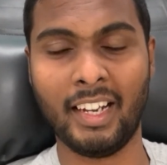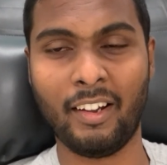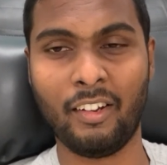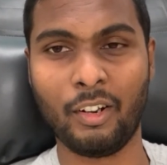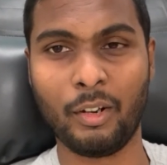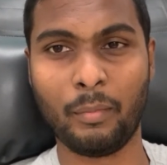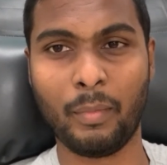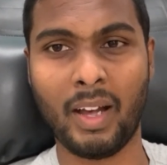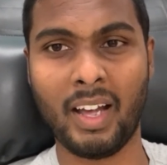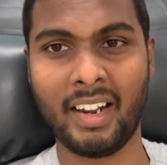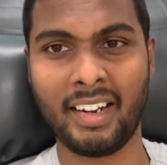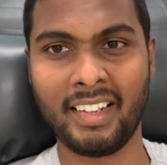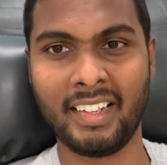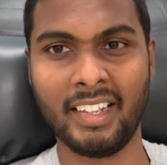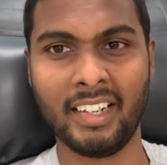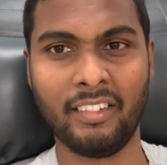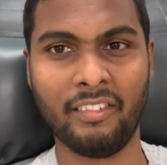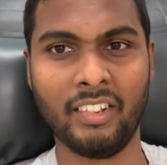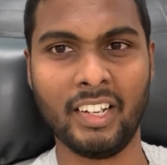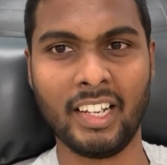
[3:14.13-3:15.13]
I can't
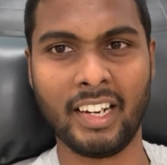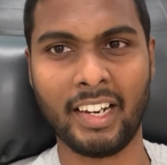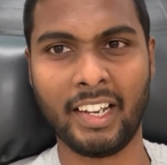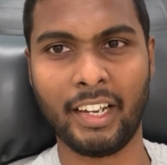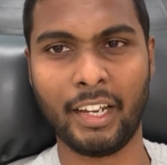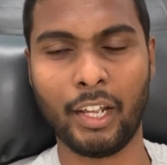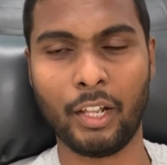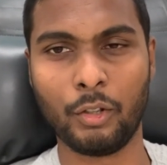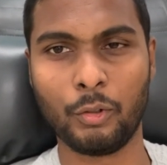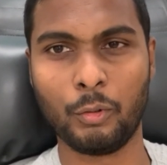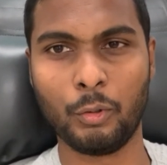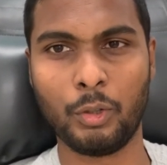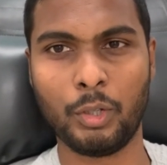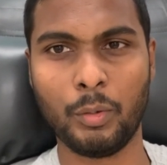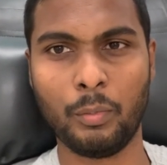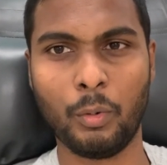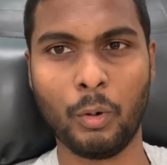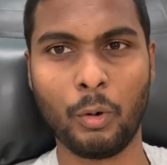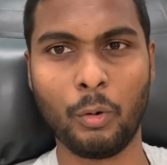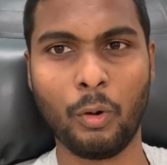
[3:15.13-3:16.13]
film the entire
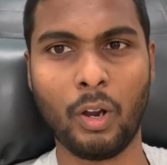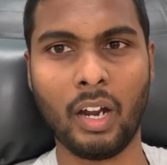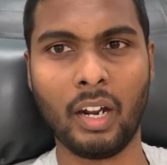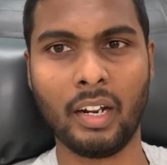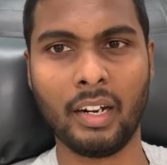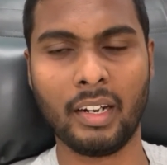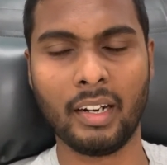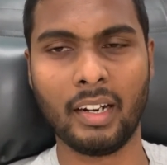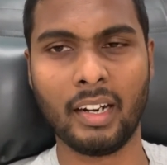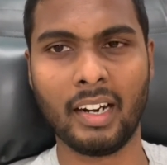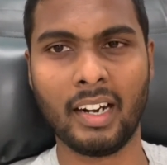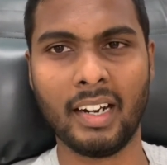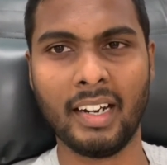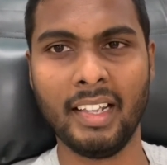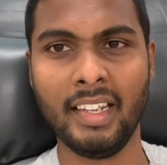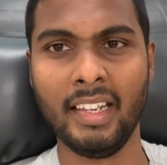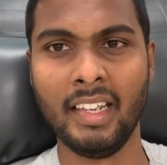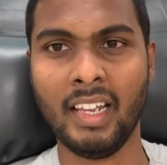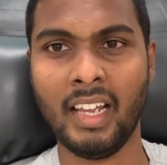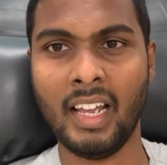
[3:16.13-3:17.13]
donor room as there
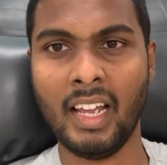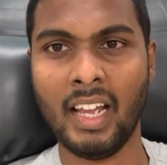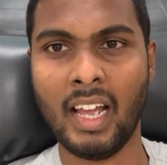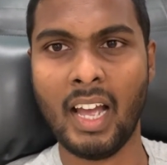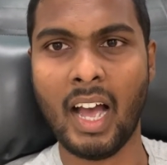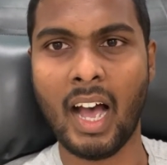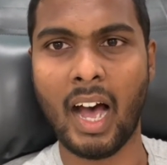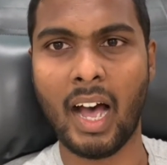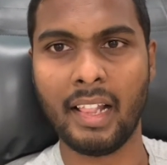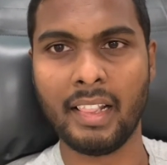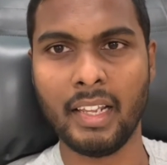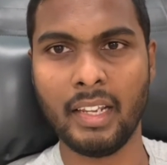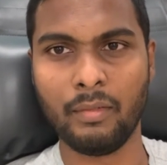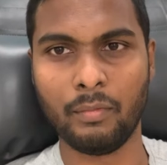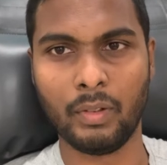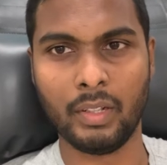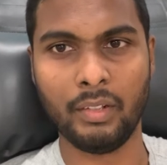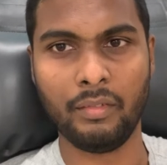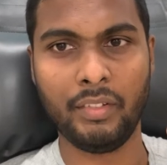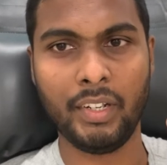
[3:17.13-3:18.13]
are other people
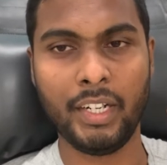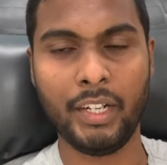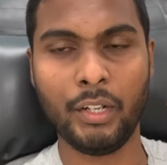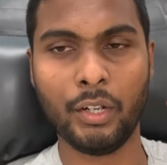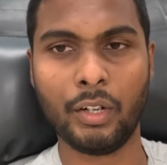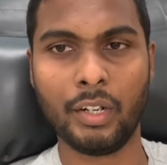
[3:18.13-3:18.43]
here